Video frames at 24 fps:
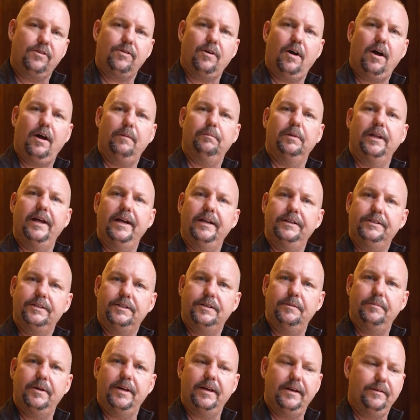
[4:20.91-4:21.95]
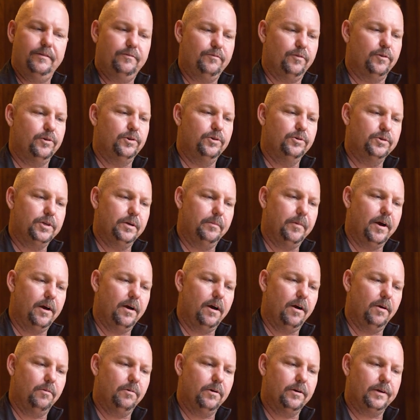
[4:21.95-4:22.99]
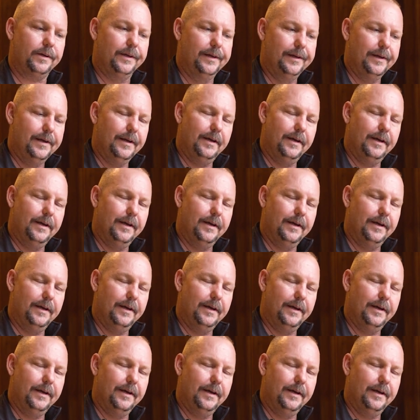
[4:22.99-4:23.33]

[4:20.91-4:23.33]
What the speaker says: saw blades to me for use in my artwork,